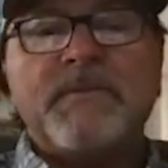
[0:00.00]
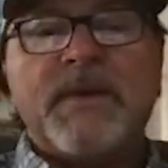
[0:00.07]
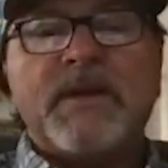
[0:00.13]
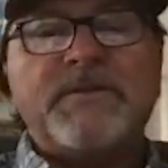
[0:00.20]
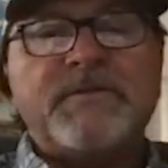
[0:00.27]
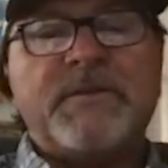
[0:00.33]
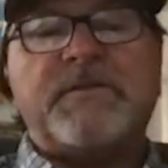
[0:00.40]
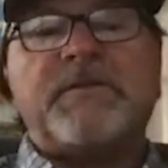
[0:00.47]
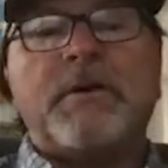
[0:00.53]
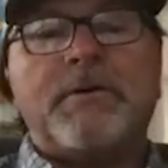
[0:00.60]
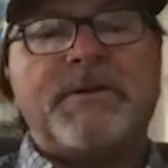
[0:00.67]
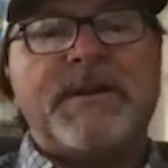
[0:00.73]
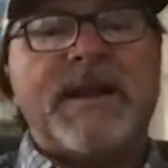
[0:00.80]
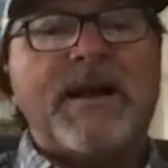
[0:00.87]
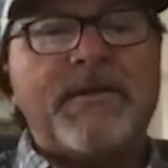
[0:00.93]
and just
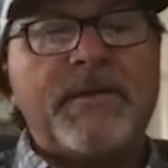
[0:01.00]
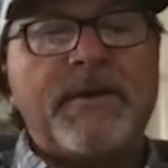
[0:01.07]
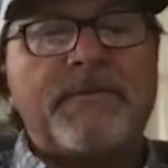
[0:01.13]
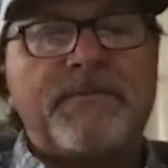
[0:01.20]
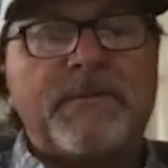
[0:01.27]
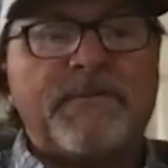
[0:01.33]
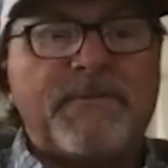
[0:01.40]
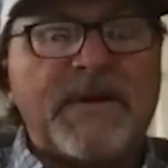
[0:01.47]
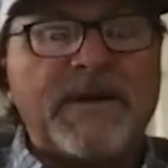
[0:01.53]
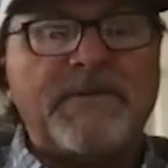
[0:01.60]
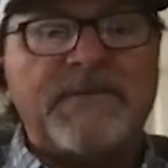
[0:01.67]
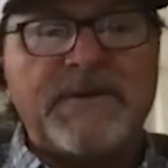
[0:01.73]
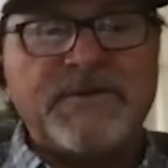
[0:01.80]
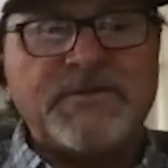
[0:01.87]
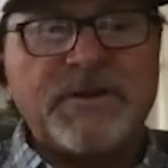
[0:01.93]
going down there for fun
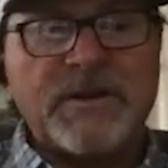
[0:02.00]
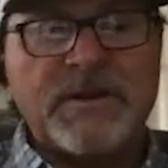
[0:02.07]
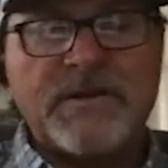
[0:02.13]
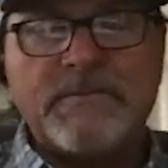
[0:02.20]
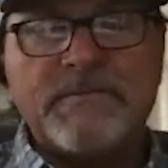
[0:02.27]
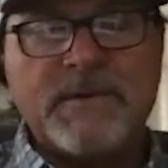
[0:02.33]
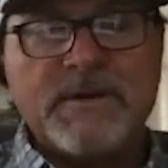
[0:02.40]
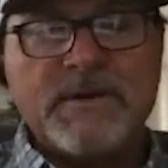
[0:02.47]
fishing, and